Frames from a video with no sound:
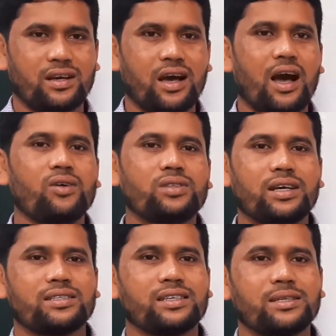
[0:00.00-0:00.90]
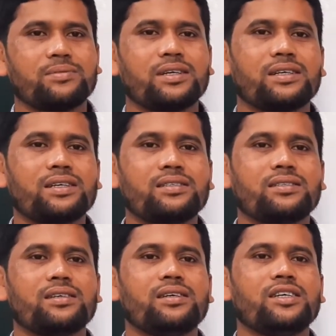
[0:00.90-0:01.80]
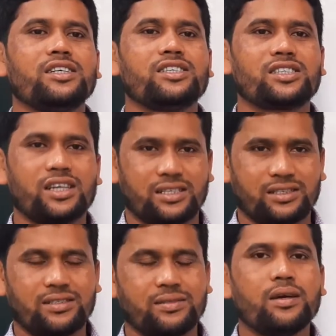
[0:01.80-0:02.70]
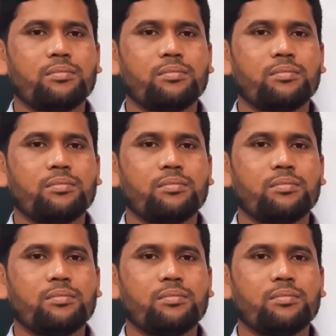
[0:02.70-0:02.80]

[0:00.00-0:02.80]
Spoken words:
how the assertive sentence starts.